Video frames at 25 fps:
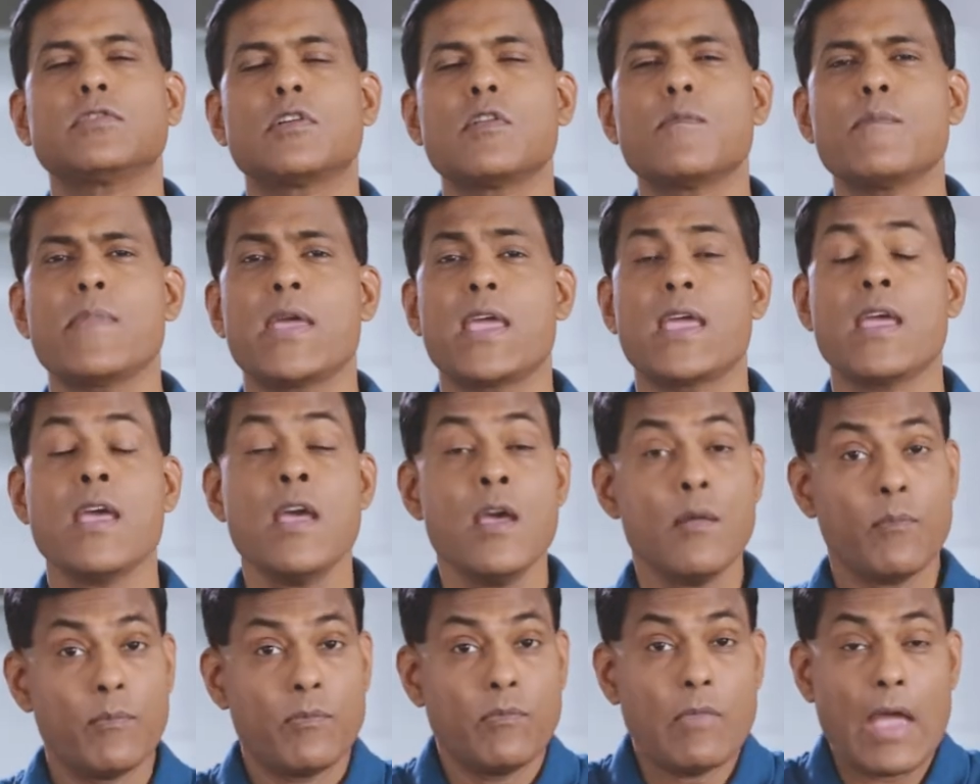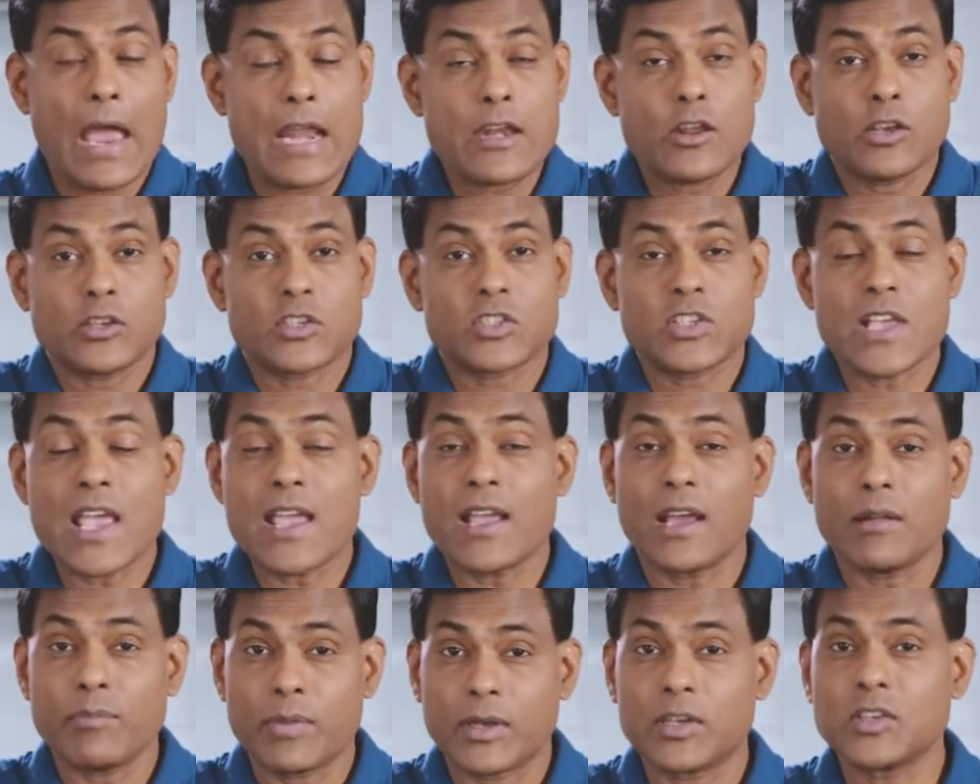for me, and you're
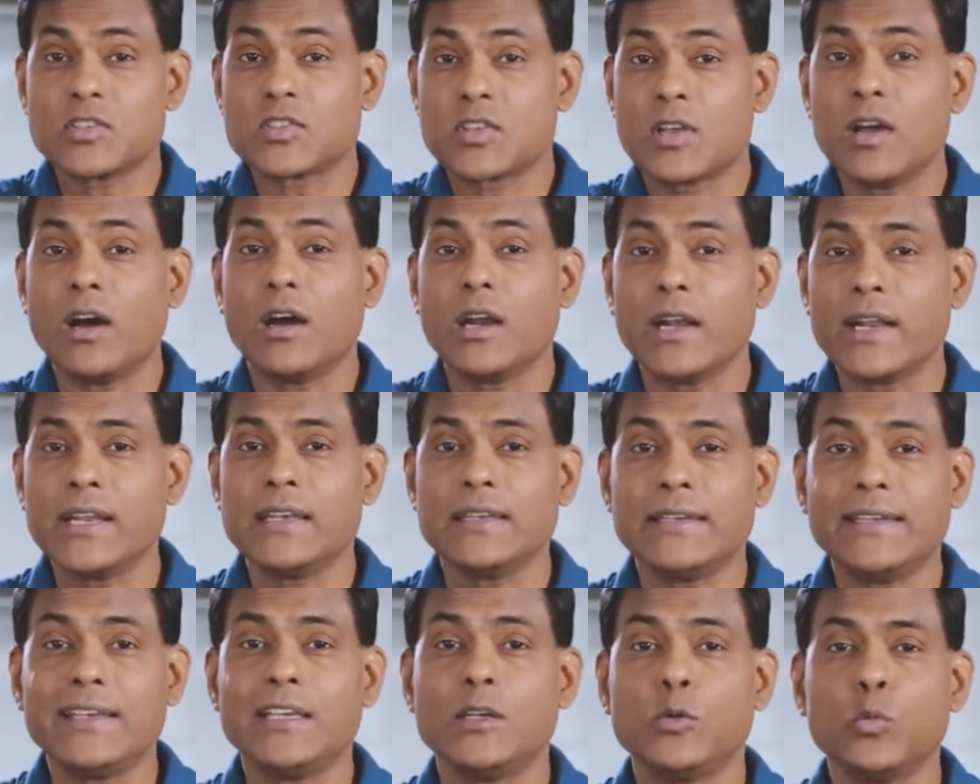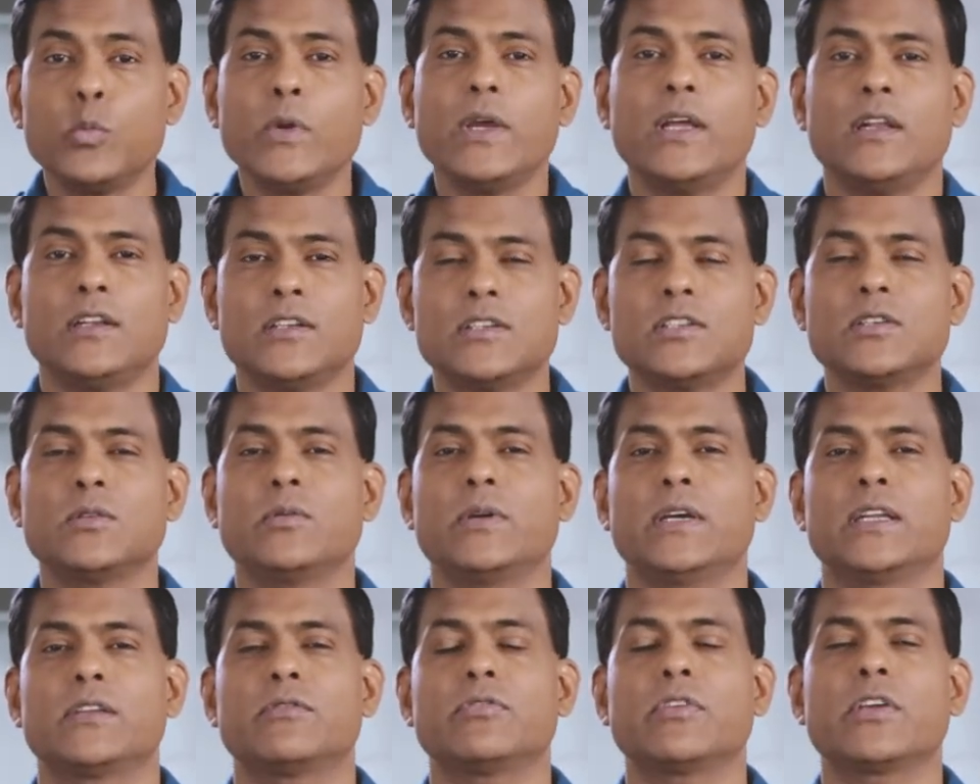saying it because God indeed will
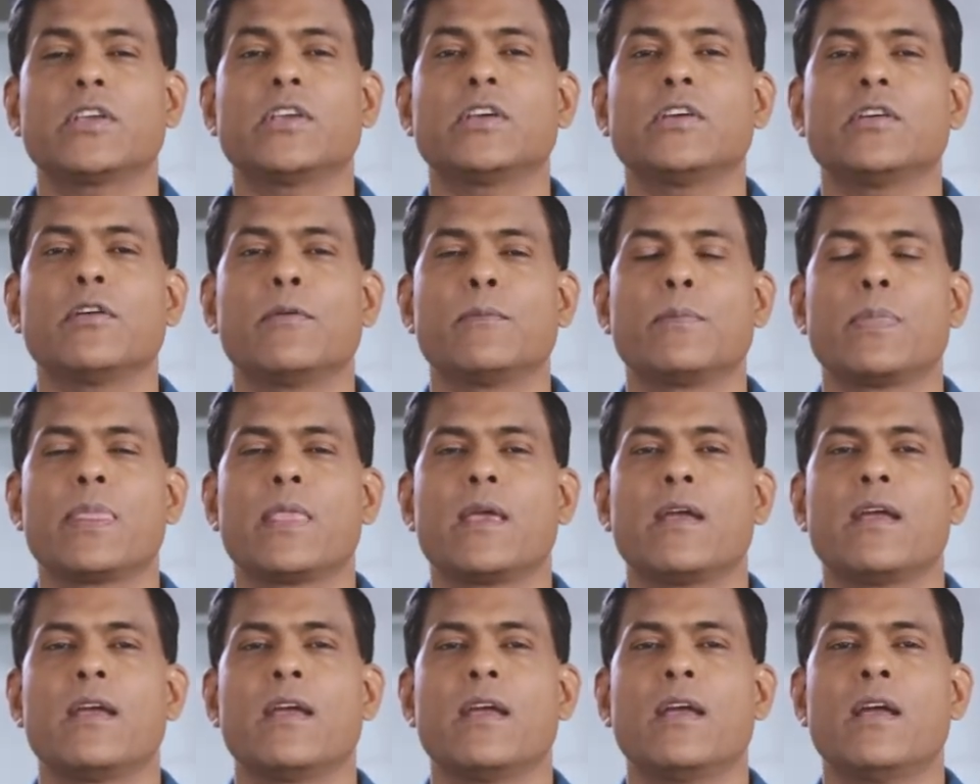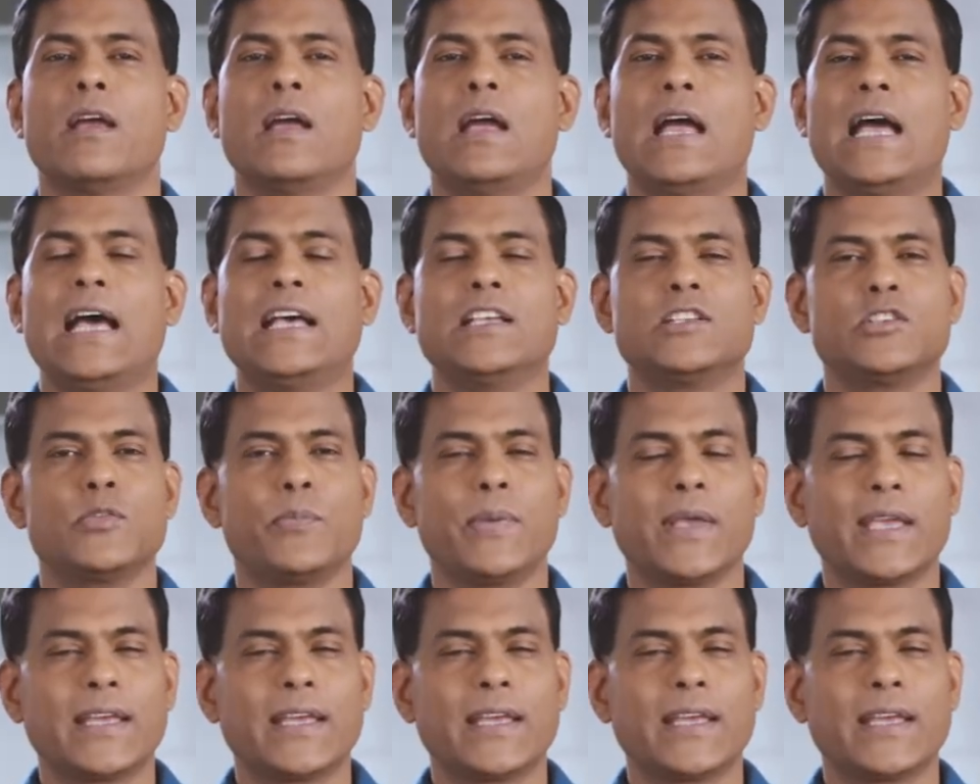do it for you. As you